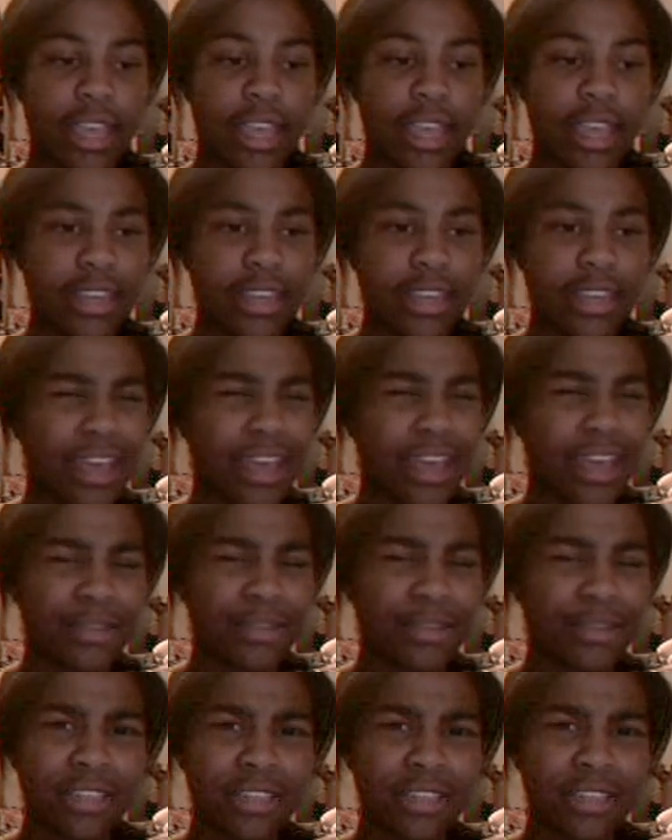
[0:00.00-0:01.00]
And I
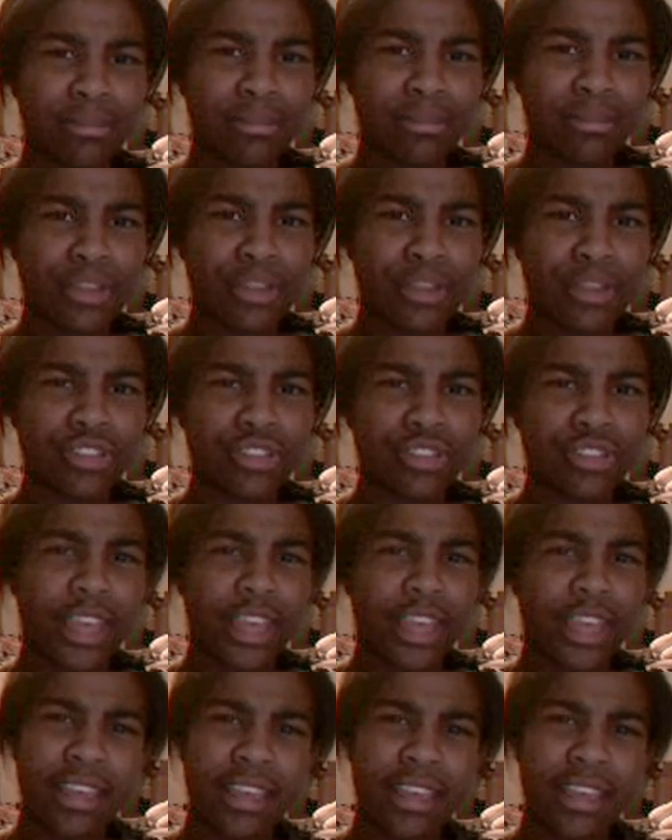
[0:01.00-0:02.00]
only munched,
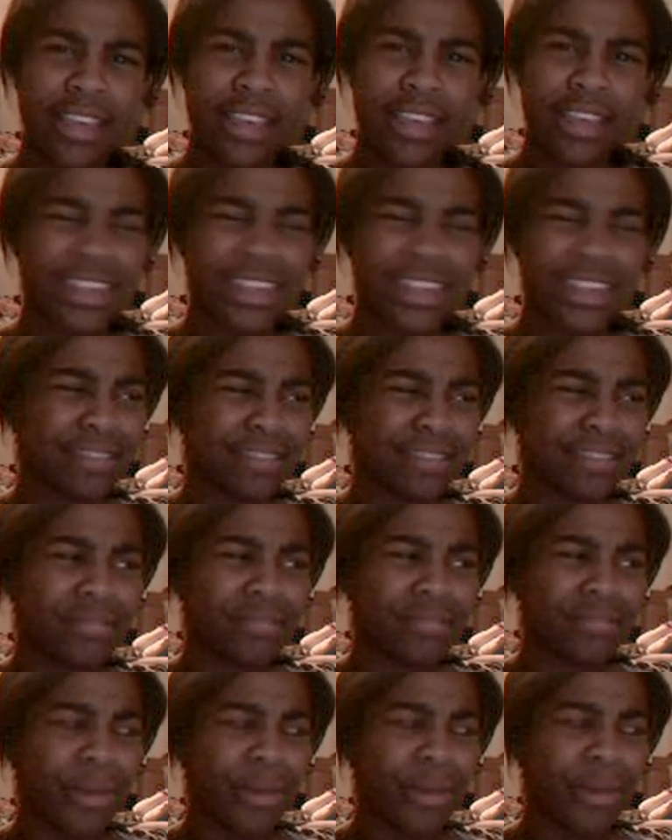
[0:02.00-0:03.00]
like, I think
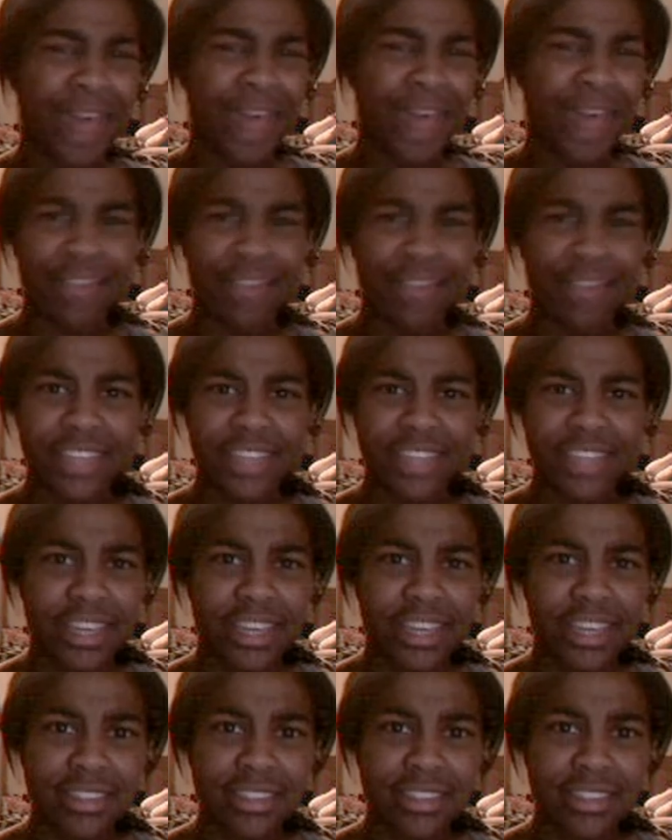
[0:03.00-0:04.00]
about half the
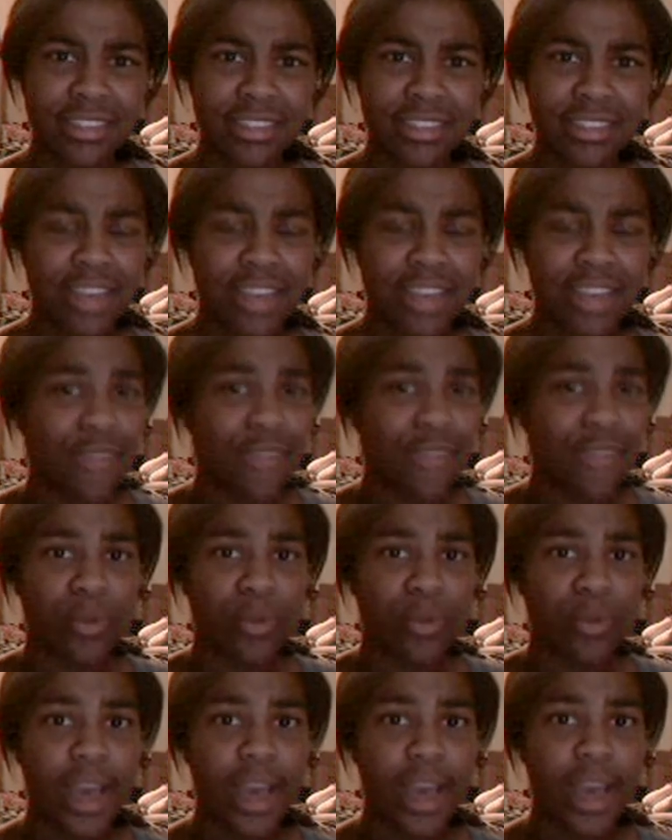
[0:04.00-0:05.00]
tickets. I don't know
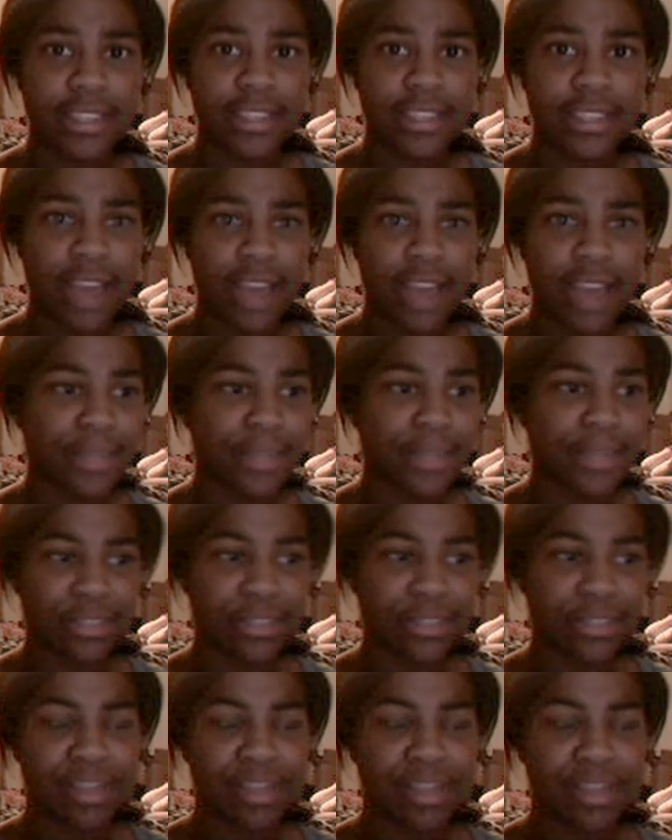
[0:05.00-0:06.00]
why I stopped. I
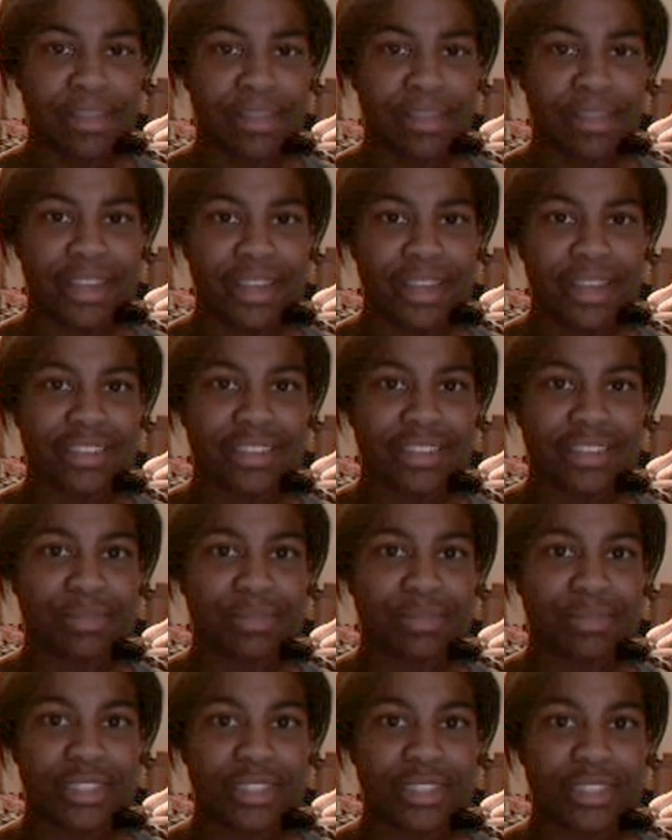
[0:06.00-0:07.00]
just pressed the button
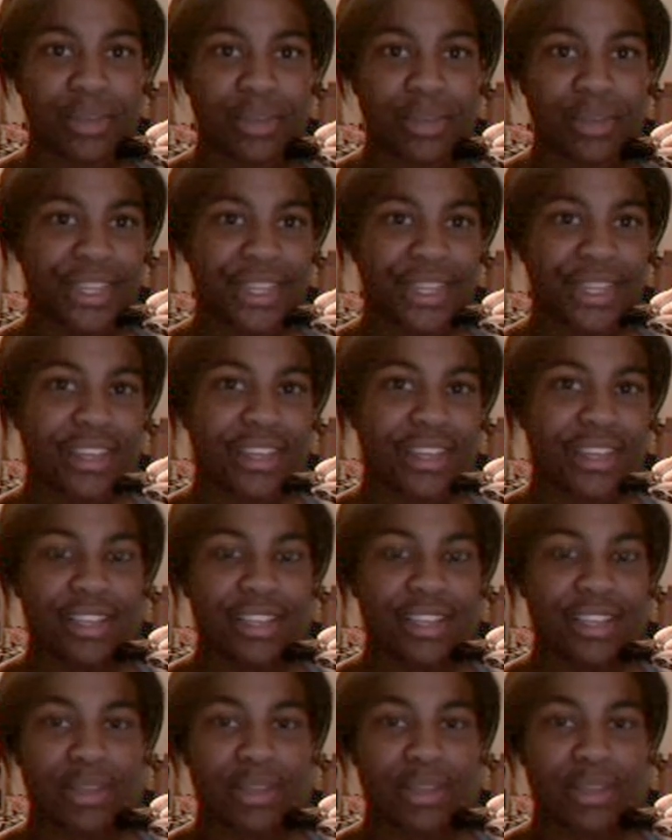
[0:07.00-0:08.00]
and was done with it.
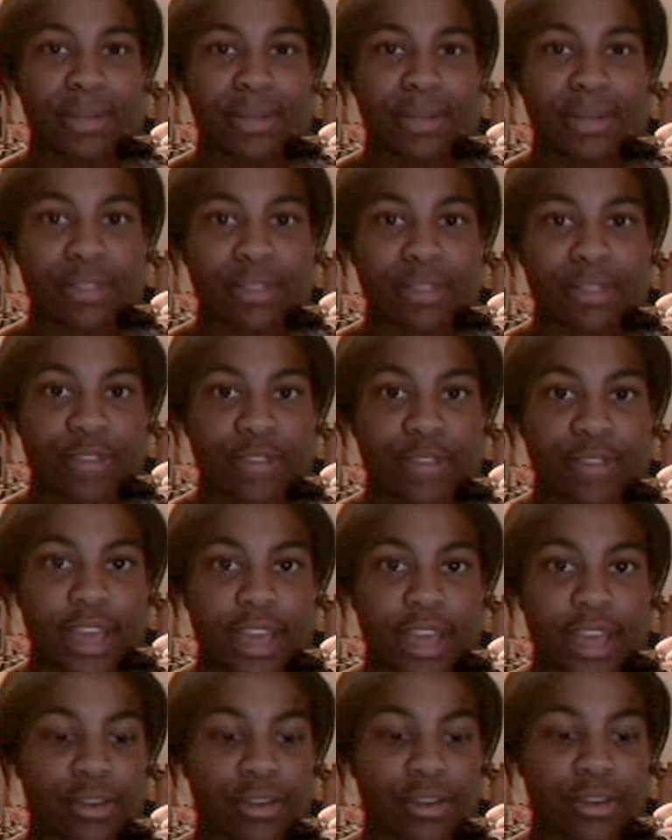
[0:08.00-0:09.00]
So I went up to the front
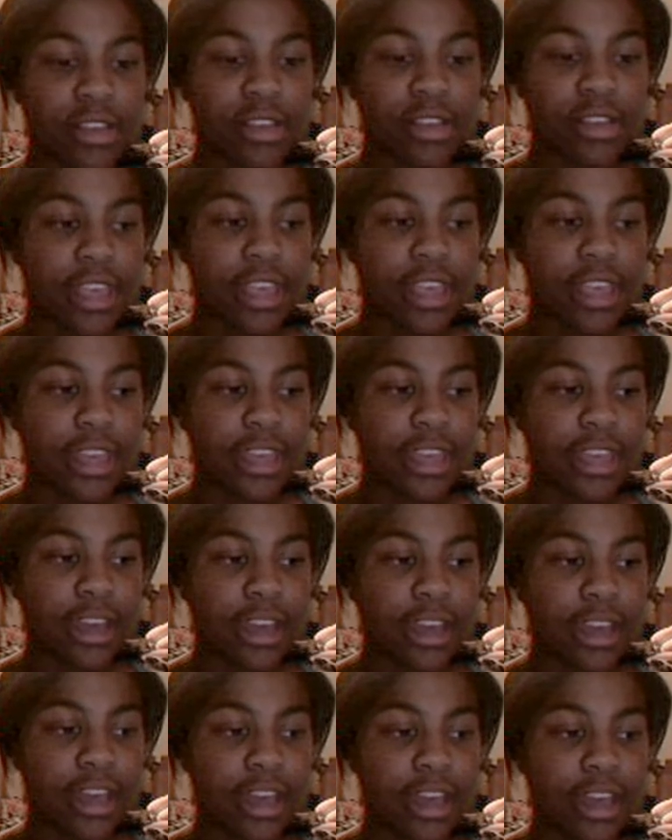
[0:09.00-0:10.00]
counter, and I
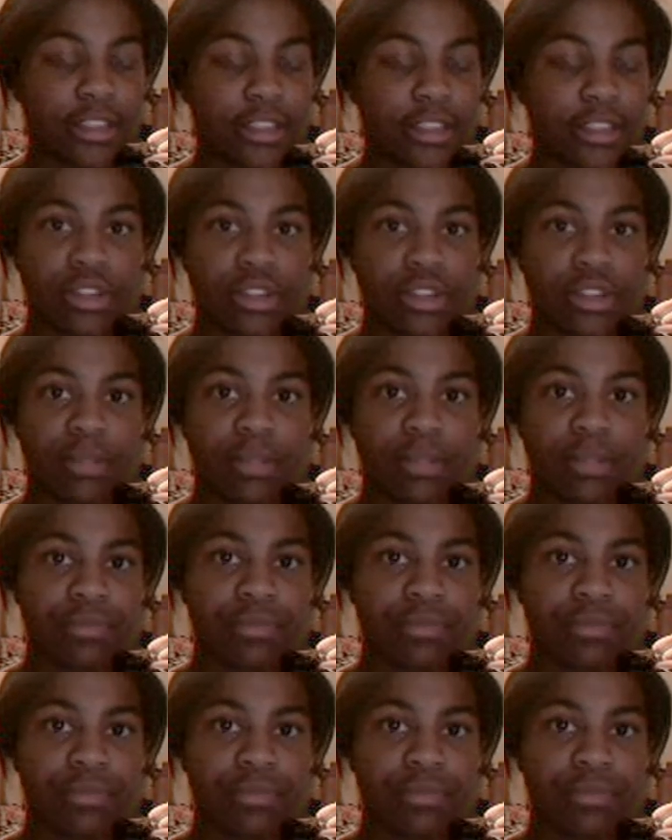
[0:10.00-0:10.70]
got a little